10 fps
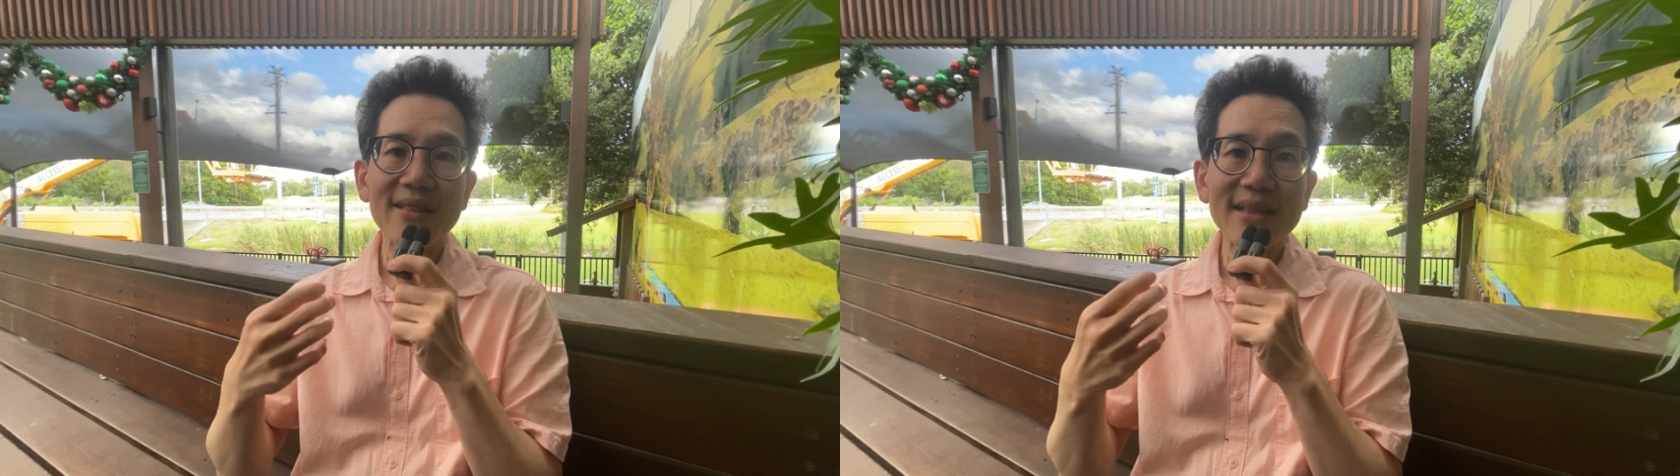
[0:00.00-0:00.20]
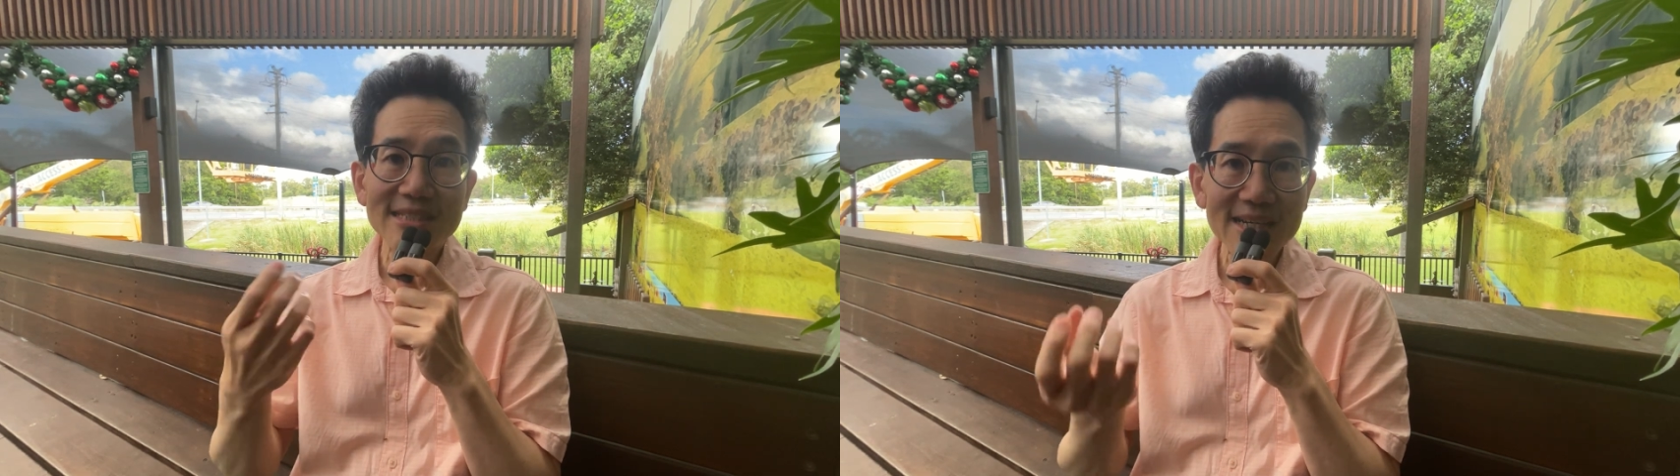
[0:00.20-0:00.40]

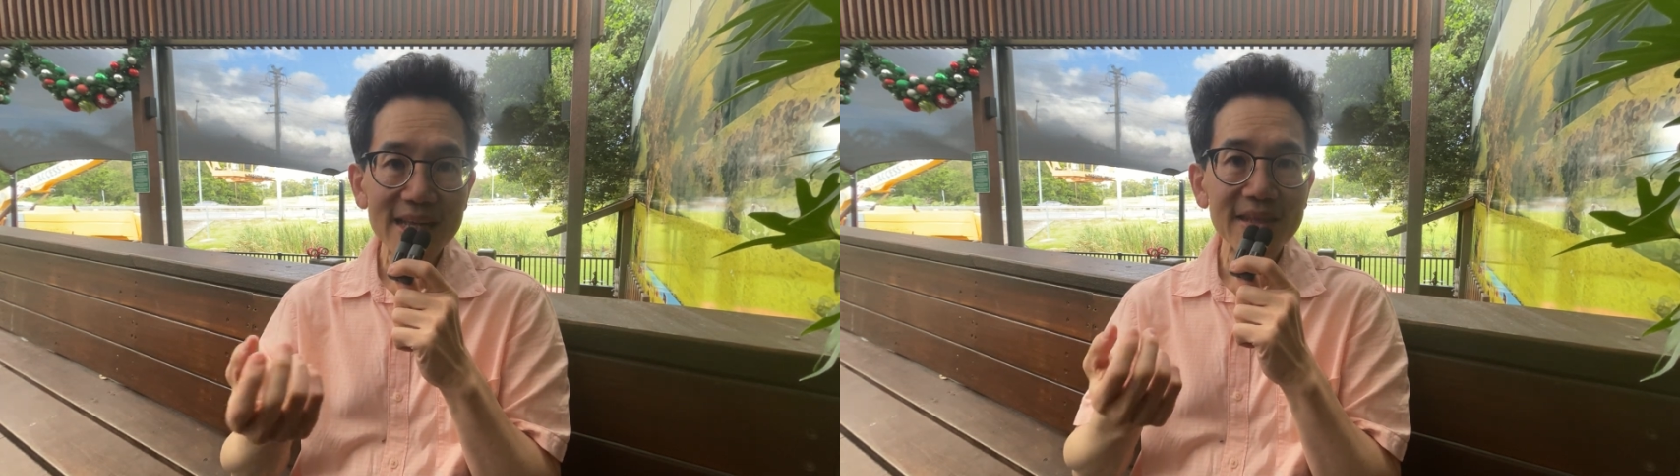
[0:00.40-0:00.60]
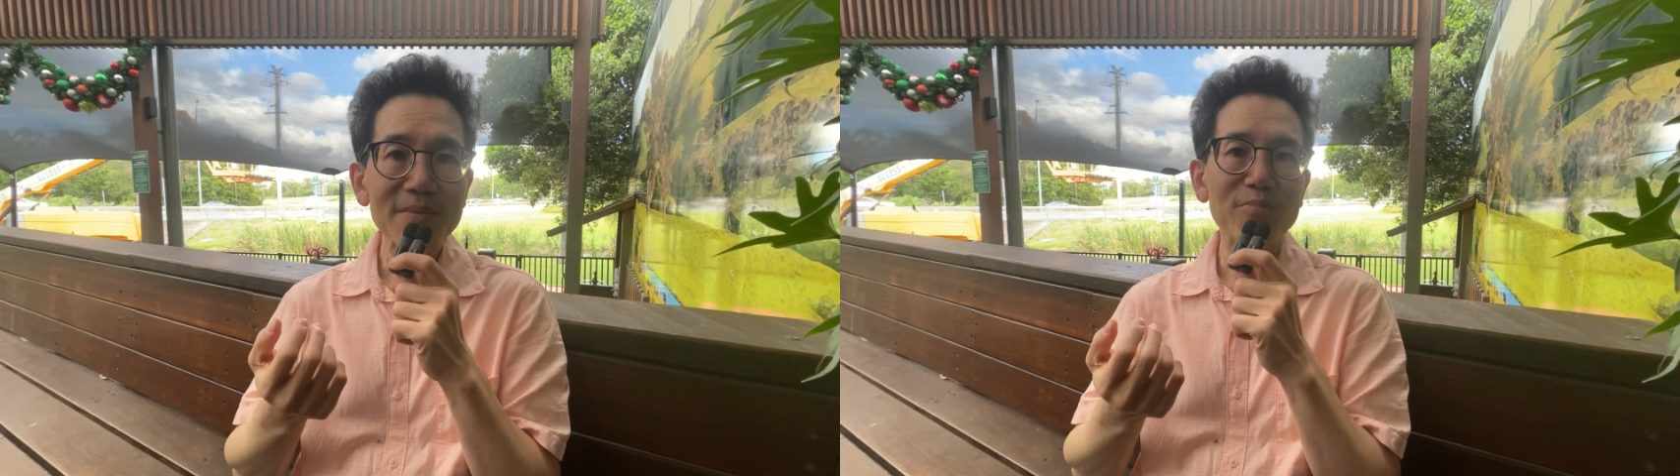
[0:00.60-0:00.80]
There's
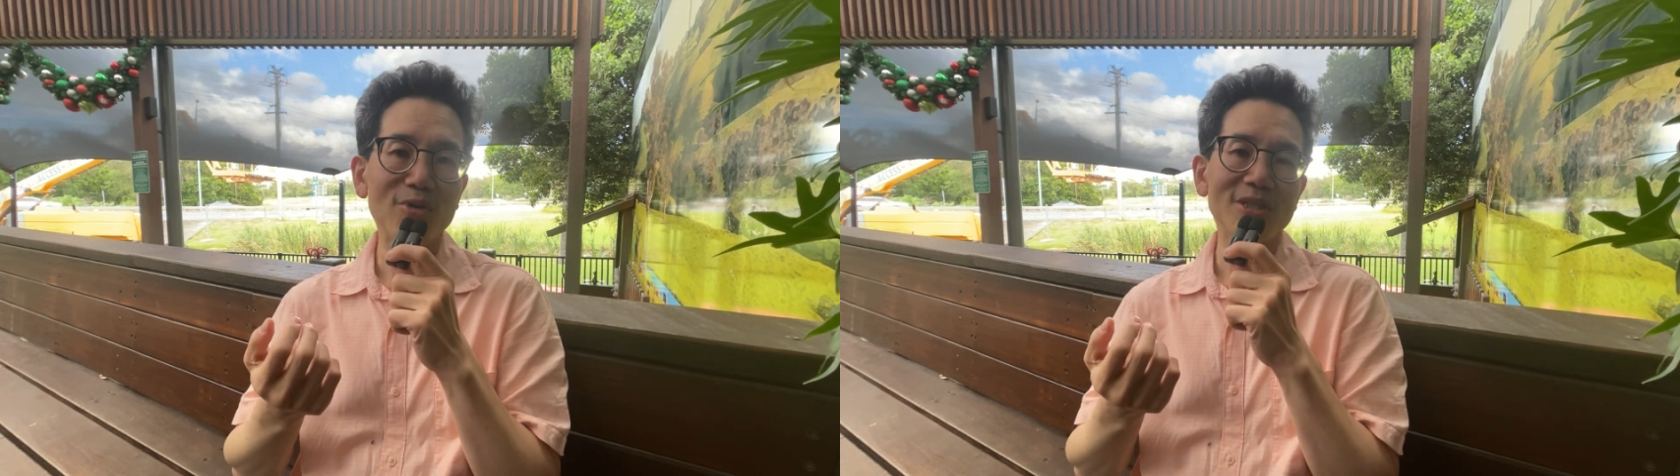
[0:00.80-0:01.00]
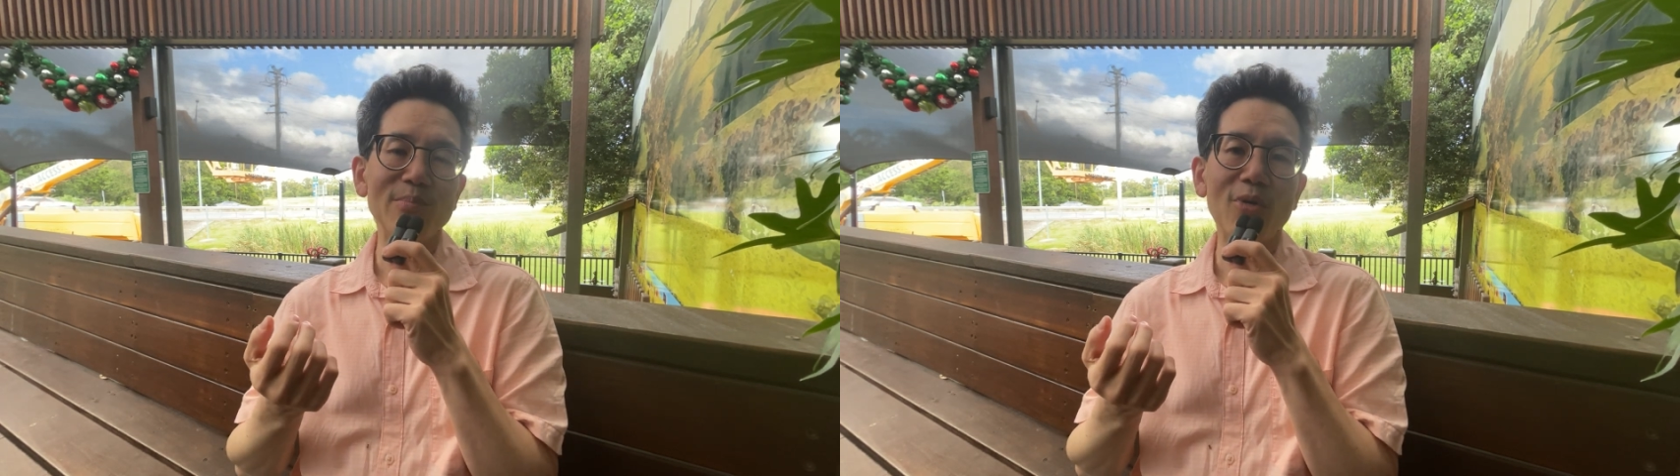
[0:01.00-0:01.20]
another
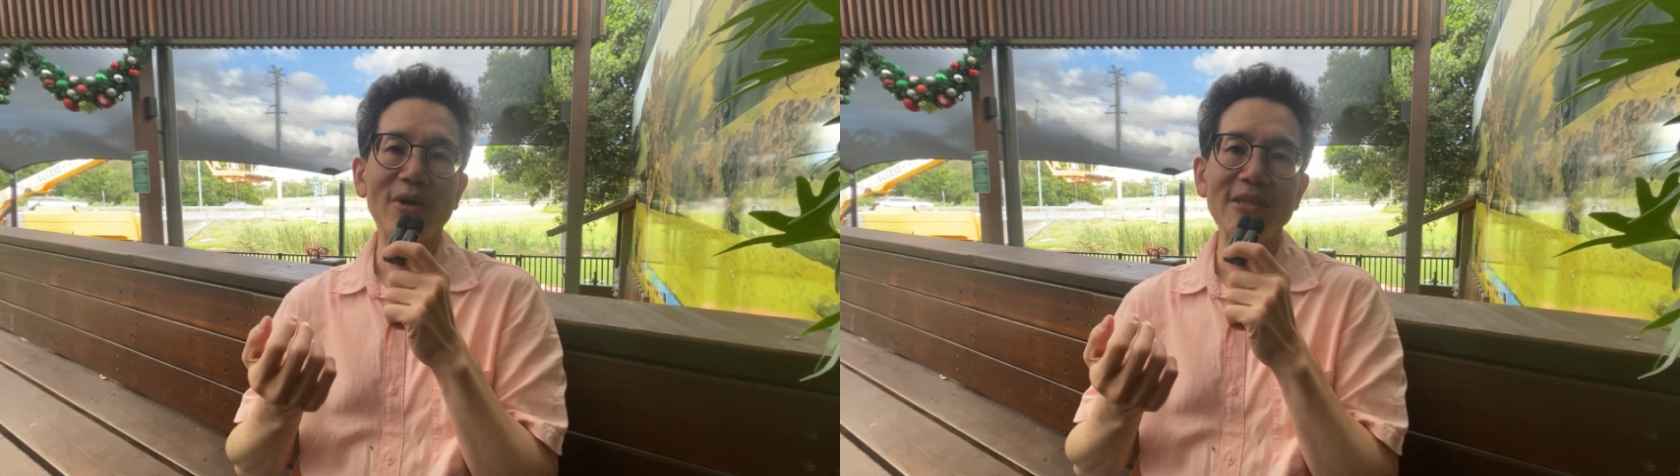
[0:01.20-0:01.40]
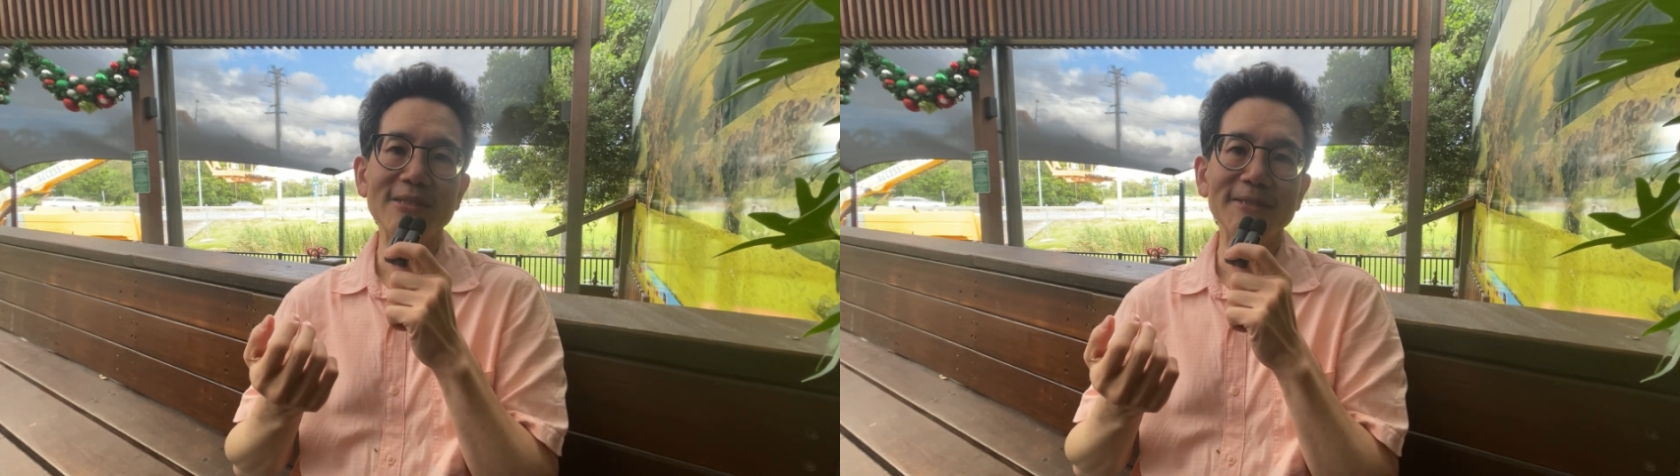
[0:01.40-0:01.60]
important
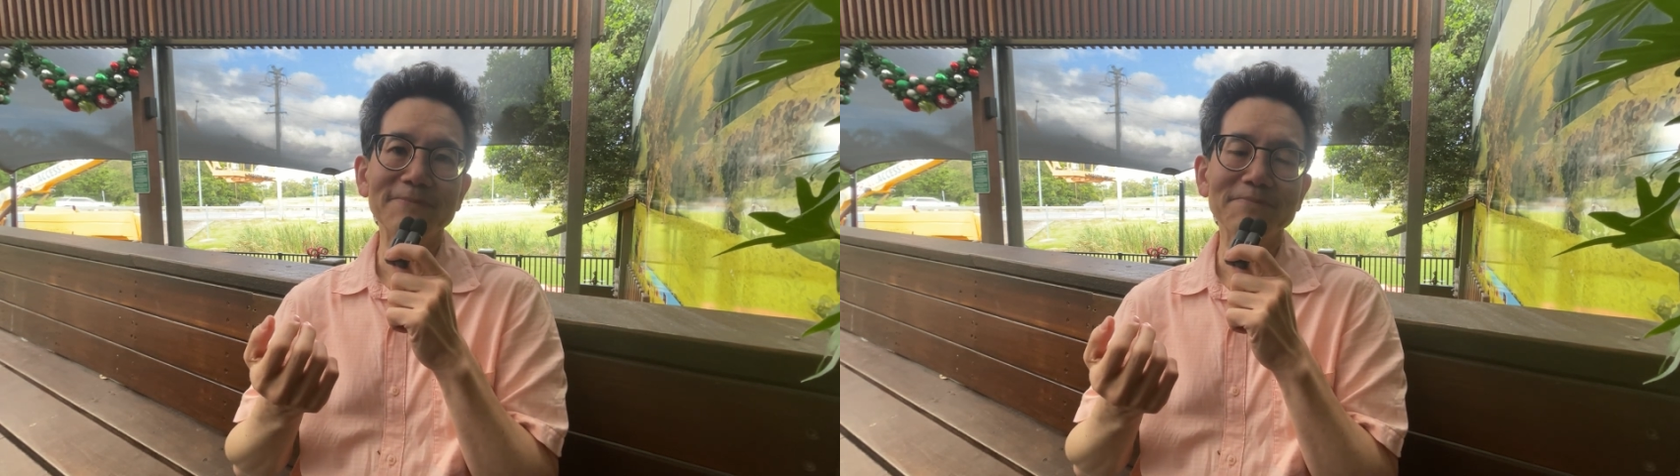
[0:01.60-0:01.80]
point.